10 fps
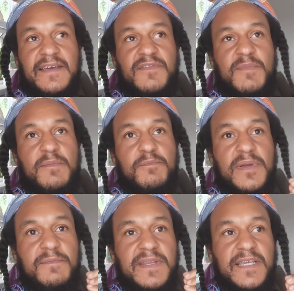that from a
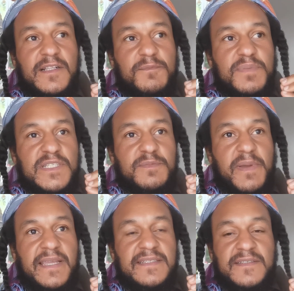biblical
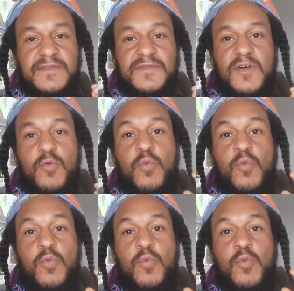perspective,